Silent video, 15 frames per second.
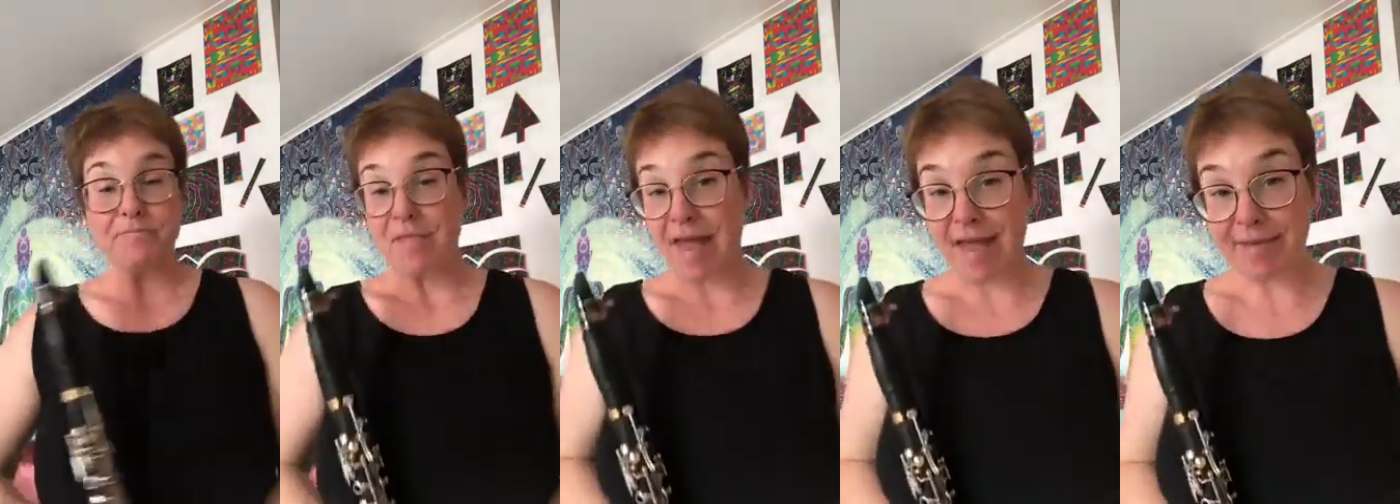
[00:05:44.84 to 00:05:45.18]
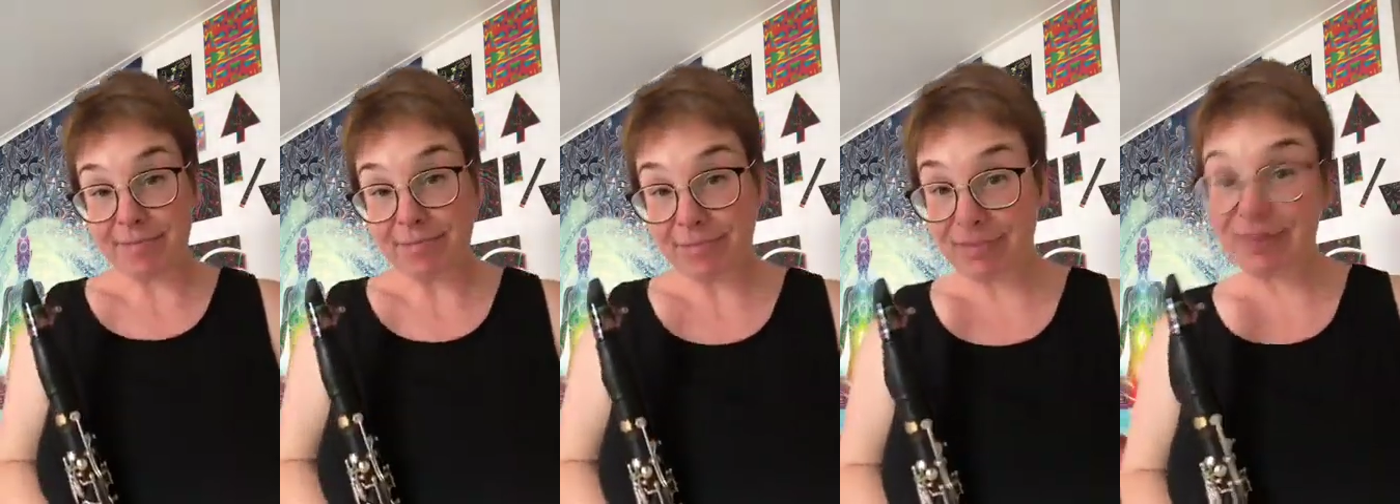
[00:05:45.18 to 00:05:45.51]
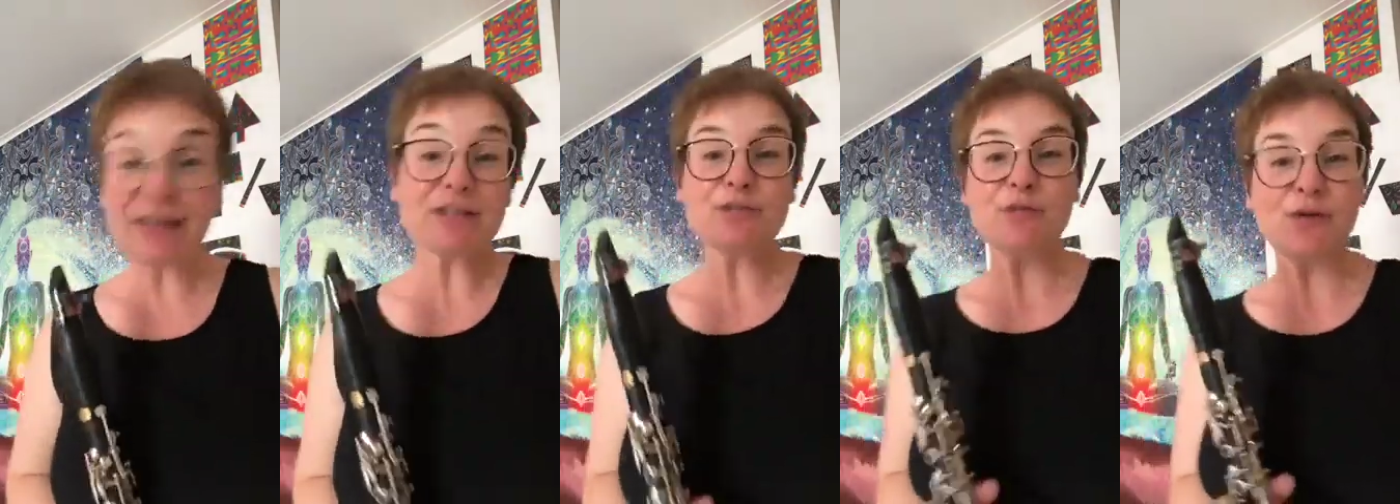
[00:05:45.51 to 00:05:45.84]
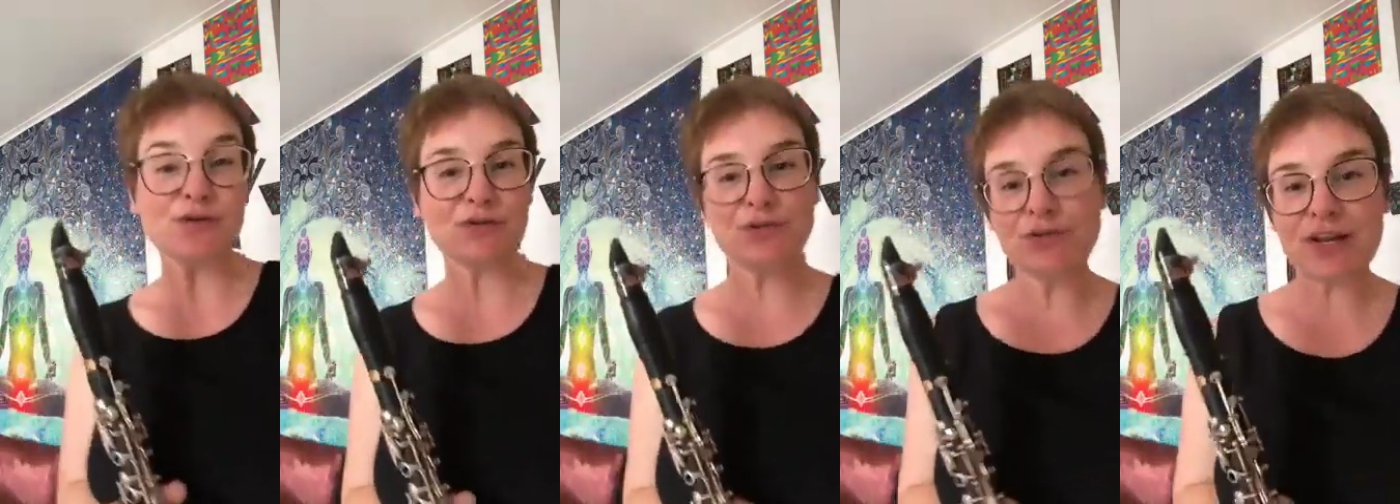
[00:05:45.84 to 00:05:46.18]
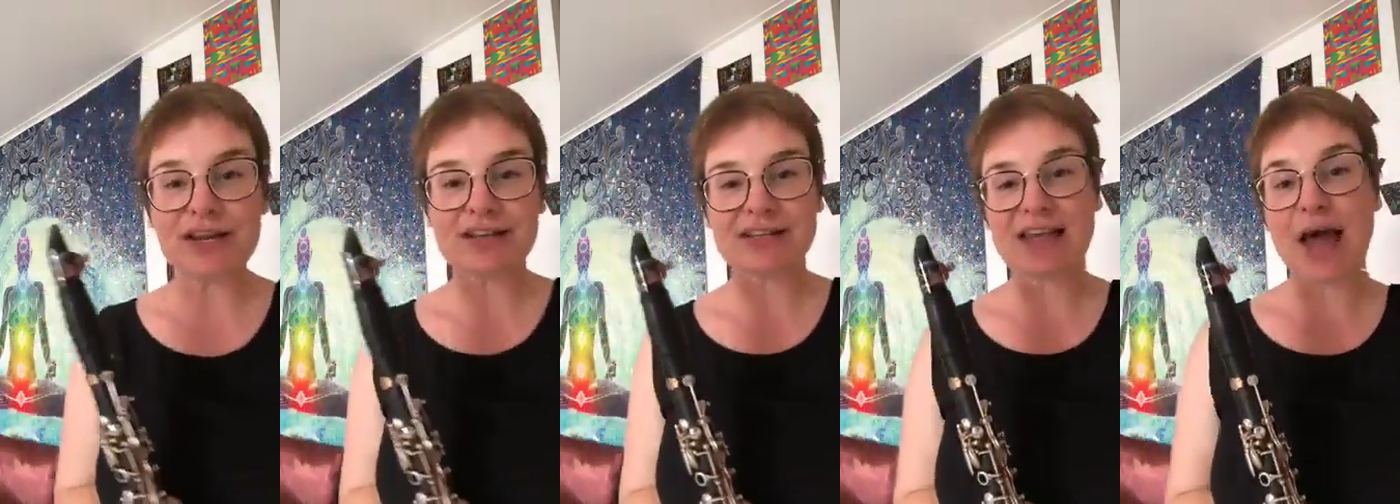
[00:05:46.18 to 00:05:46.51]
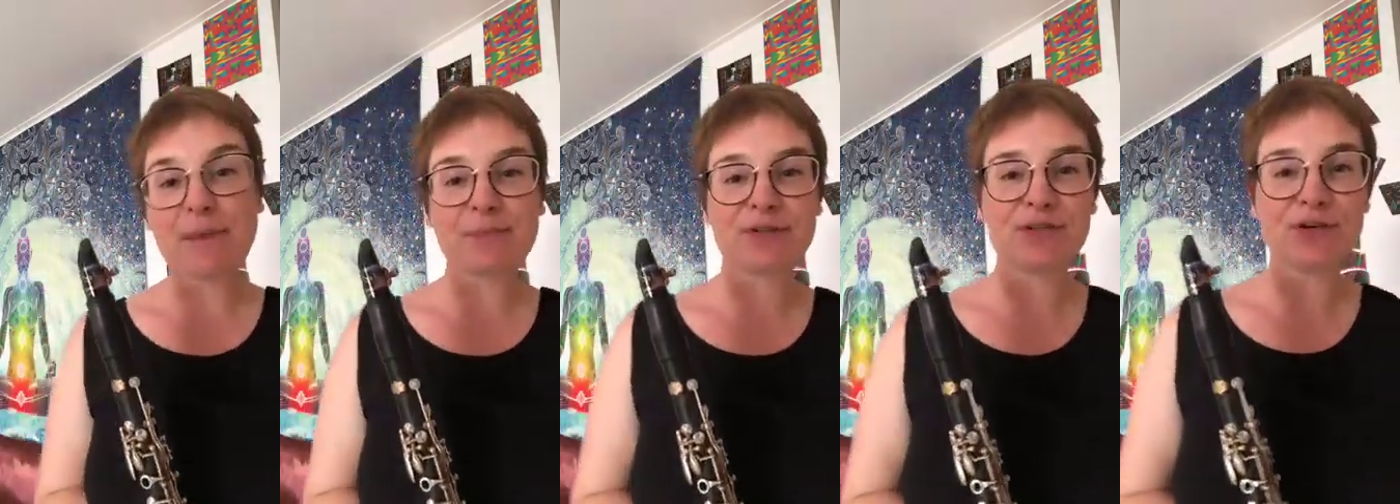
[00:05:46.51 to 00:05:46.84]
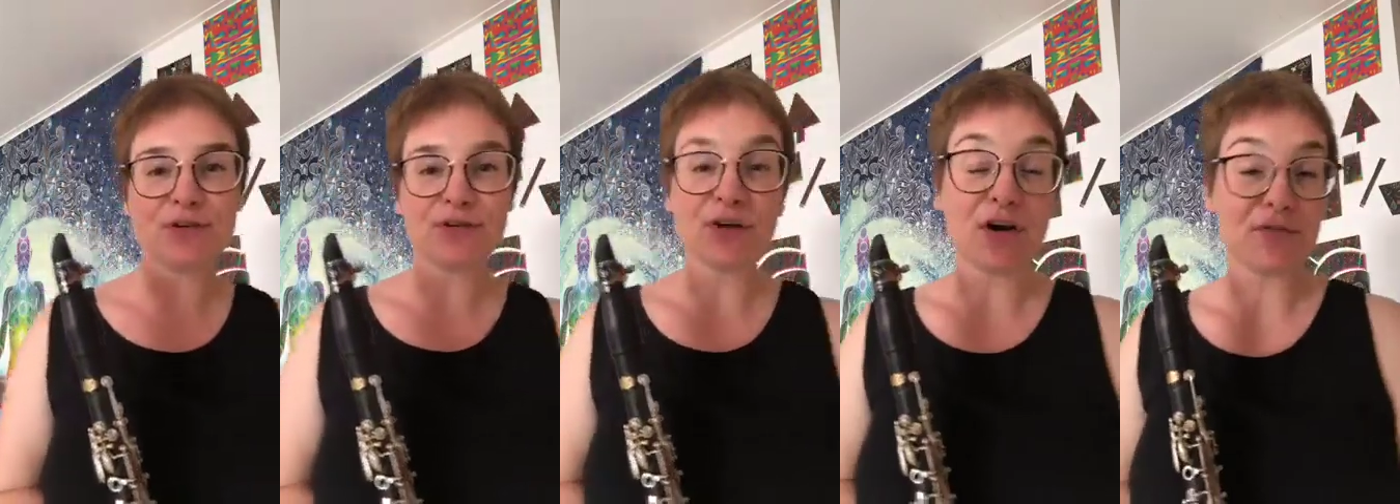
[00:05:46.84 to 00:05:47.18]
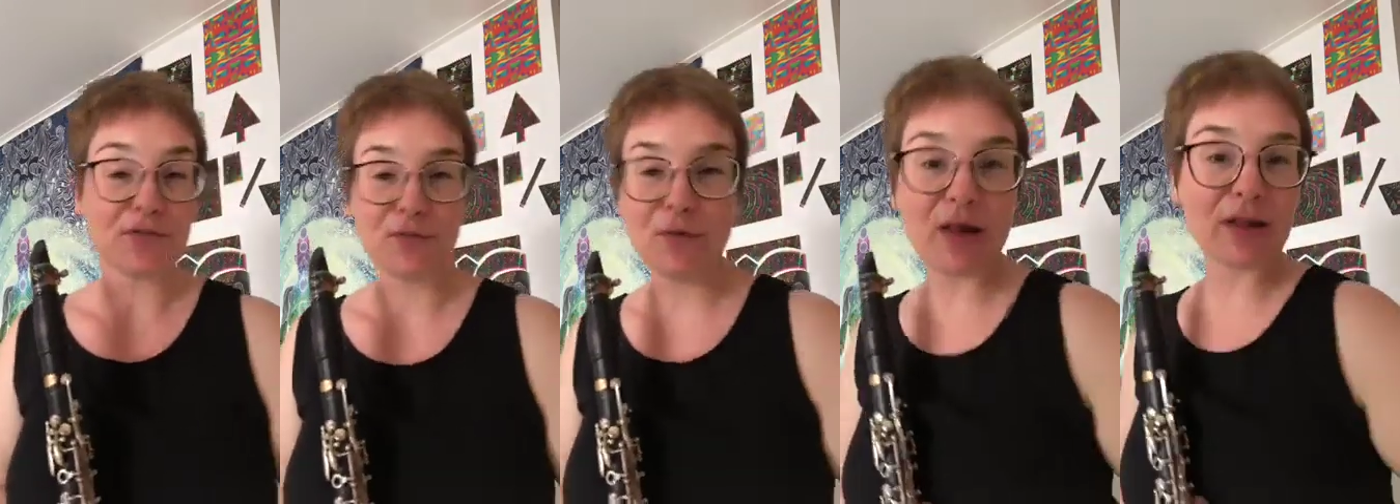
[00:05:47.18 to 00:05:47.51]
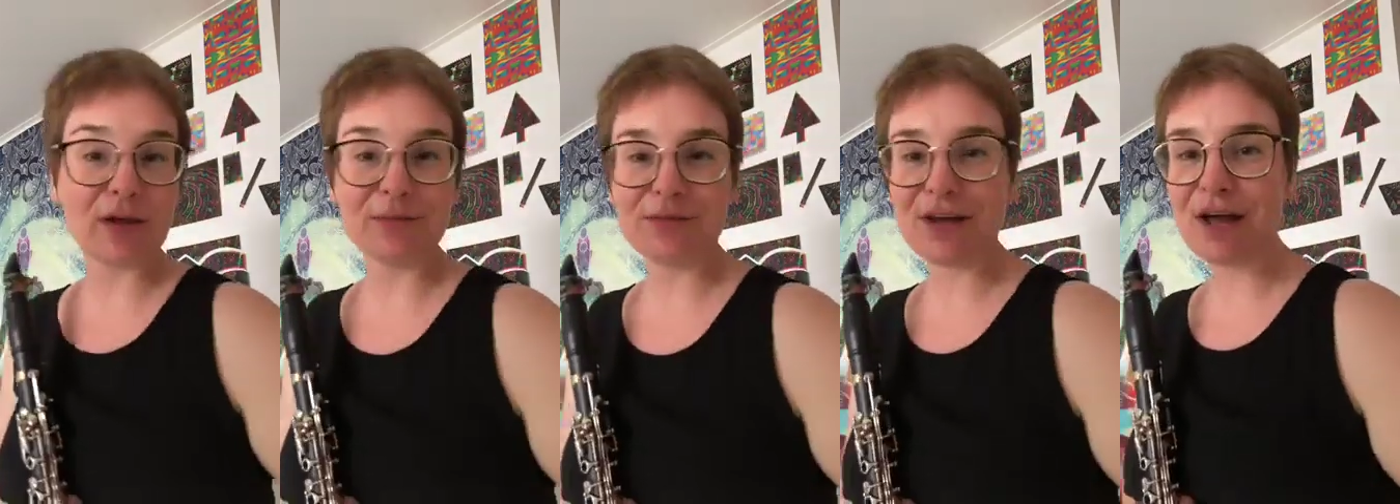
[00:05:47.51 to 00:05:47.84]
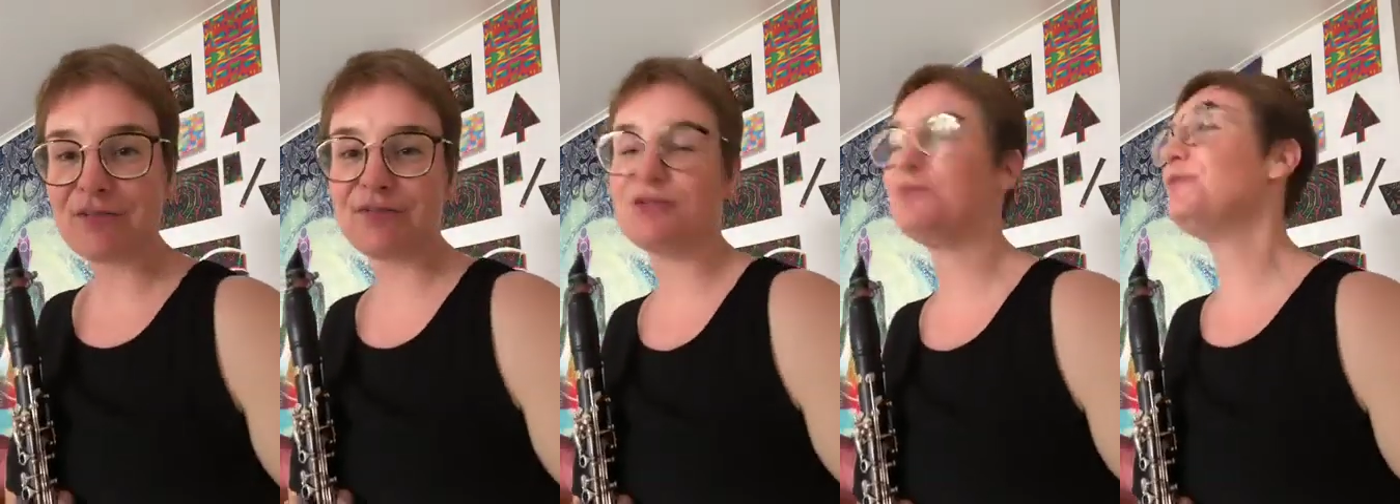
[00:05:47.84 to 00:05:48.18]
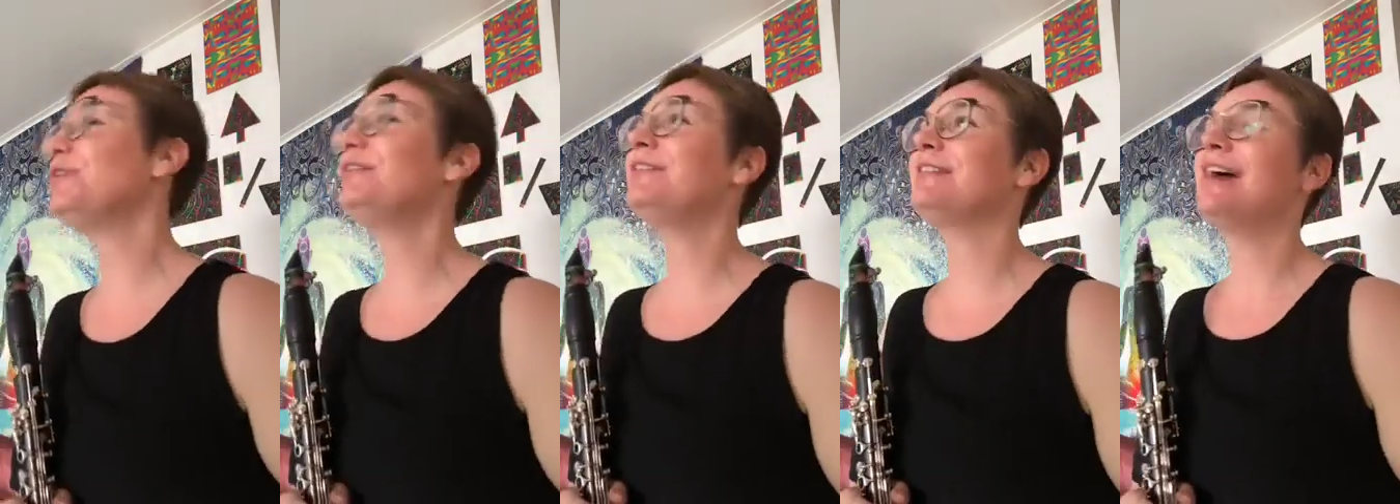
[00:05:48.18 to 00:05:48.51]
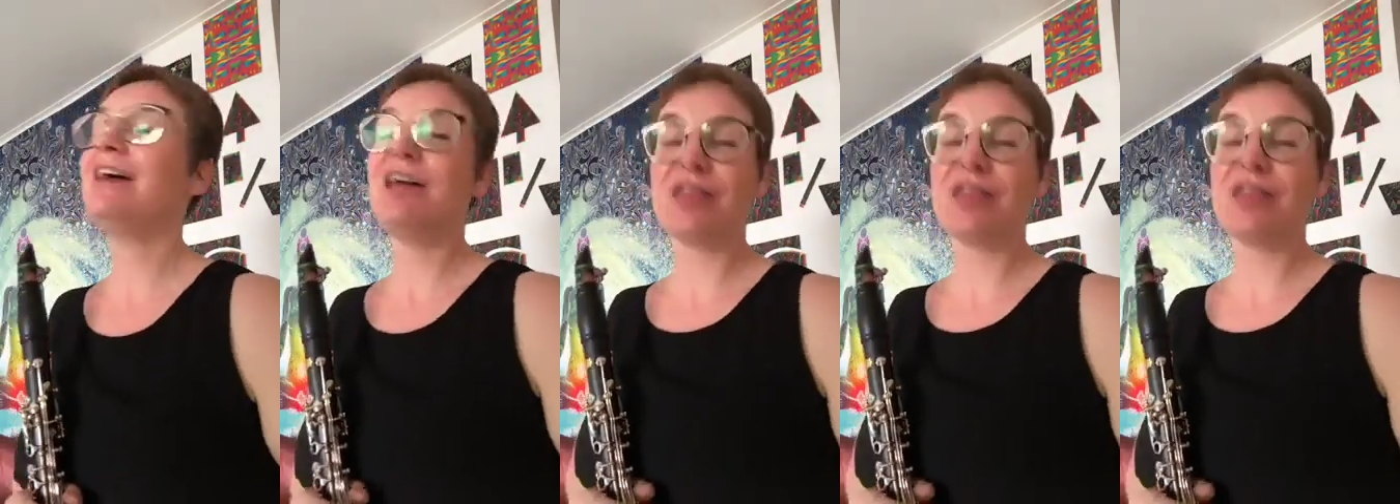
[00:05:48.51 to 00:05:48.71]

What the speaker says: And this was today's episode of Welcome to Elfie's World.